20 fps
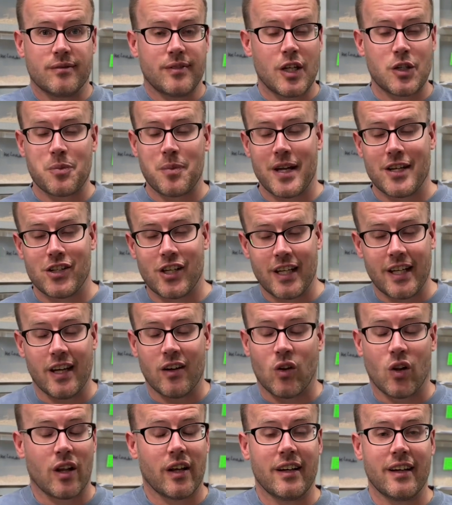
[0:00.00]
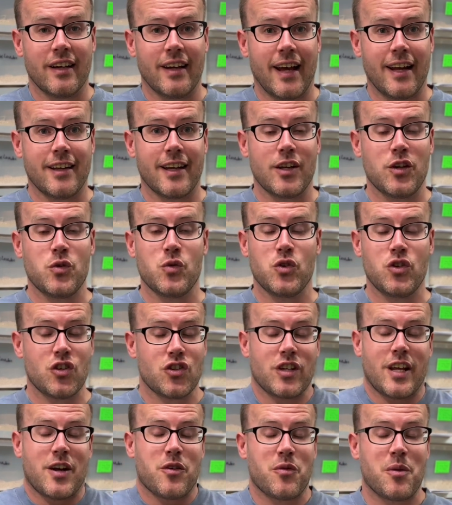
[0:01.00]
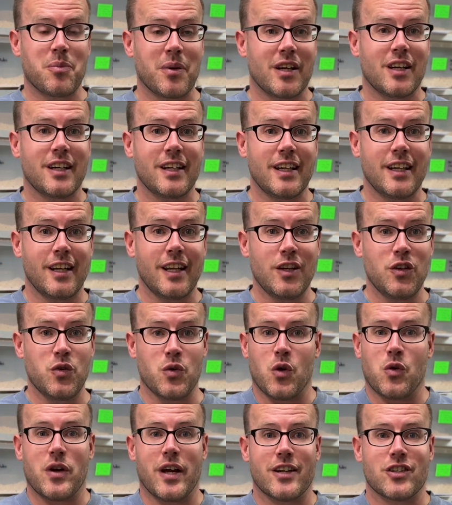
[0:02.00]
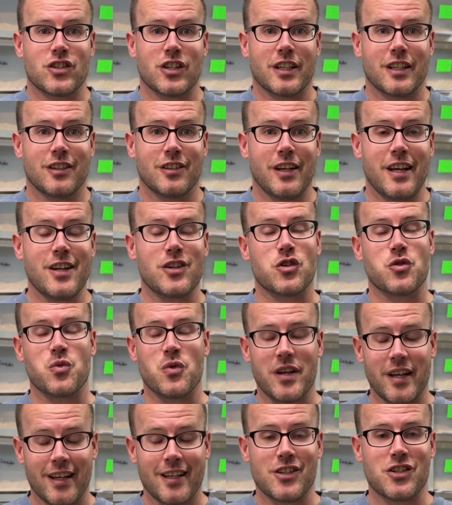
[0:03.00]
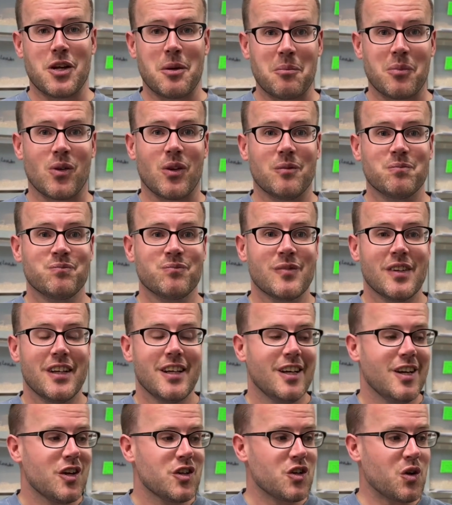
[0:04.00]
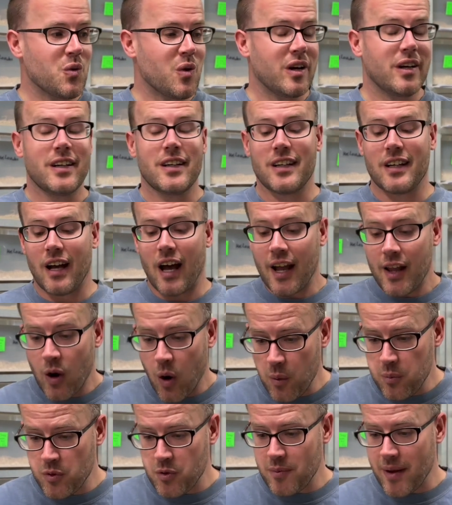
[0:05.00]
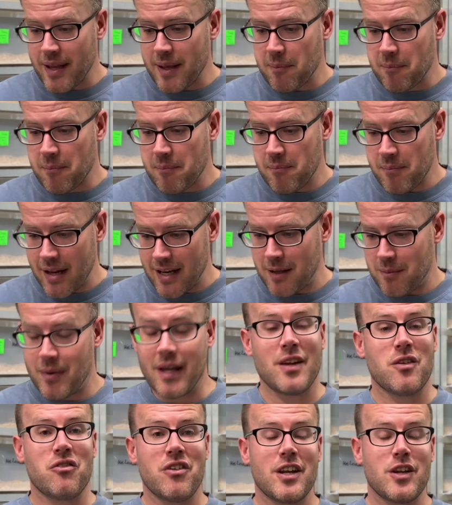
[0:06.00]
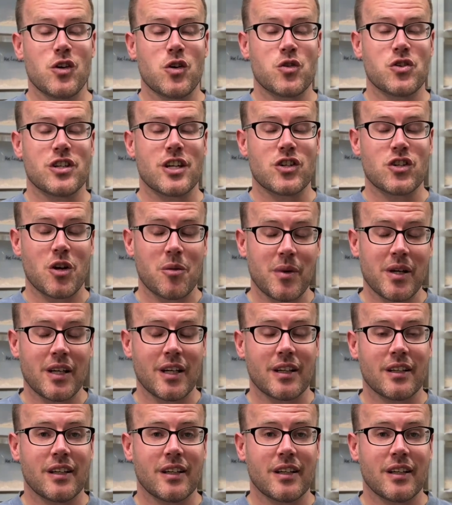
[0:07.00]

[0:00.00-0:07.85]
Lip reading: That's basically all. And then you just get a reply and you know the answer. It's really simple. So I hope to make many videos this summer.